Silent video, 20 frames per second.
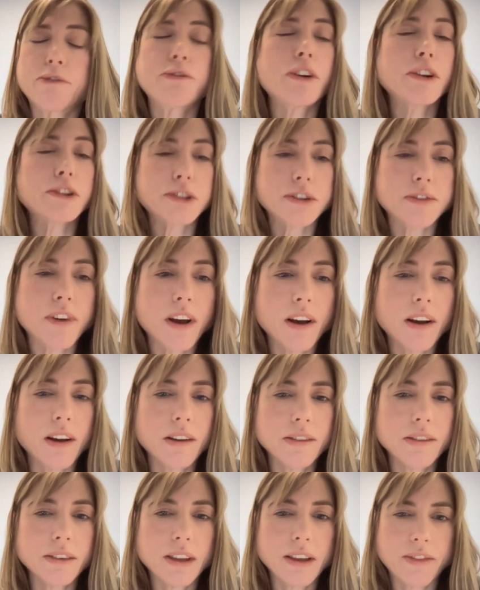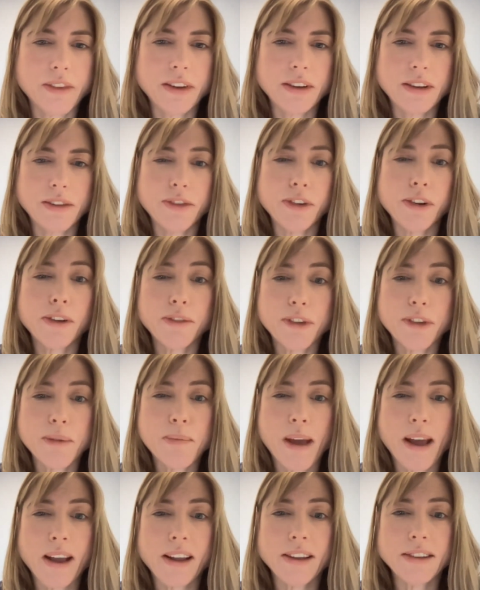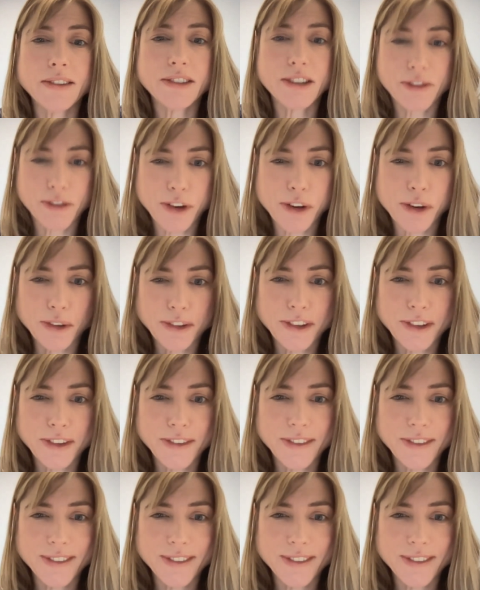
First of all, giving difficult feedback is difficult.